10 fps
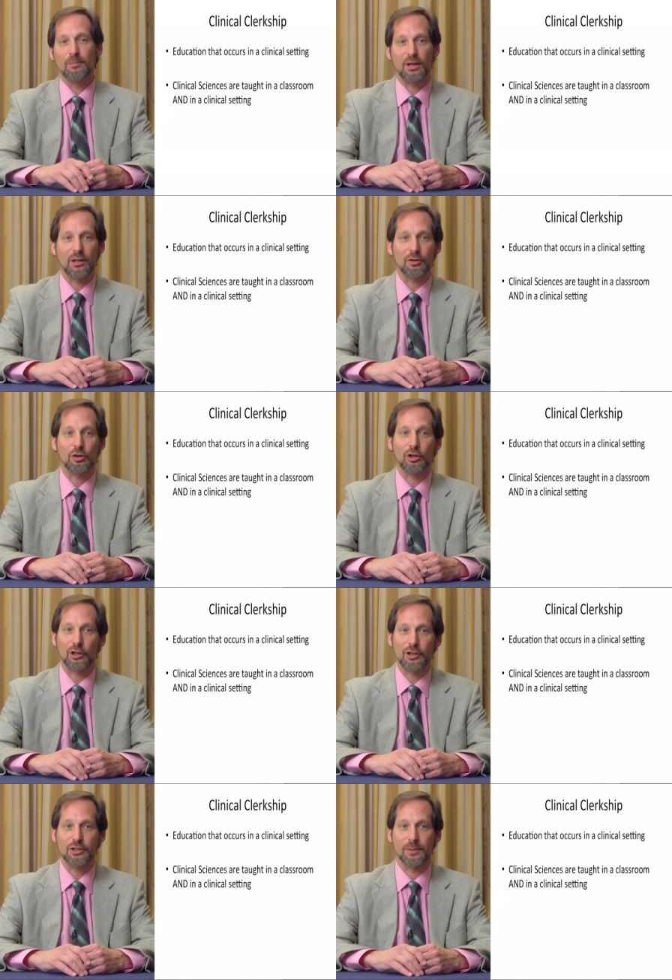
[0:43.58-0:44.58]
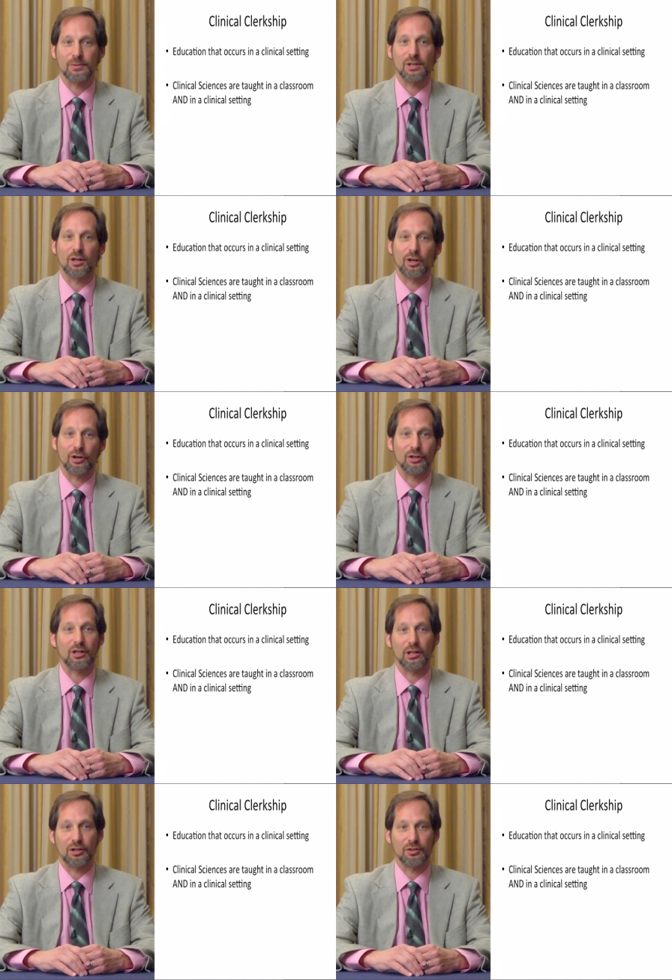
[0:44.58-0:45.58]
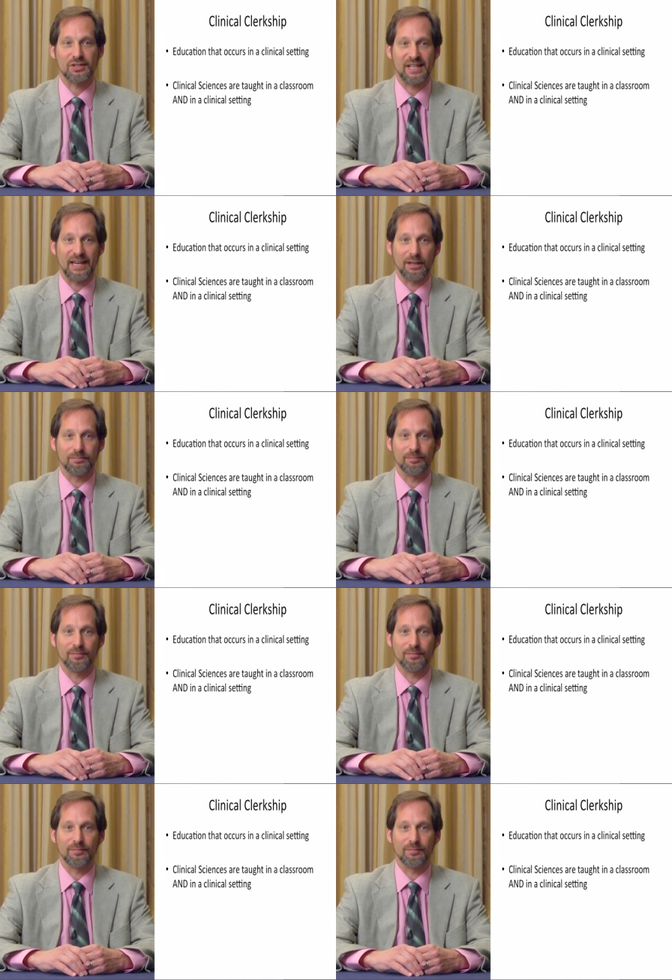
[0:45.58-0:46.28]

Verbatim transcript: but clinical clerkships occur in a clinical setting.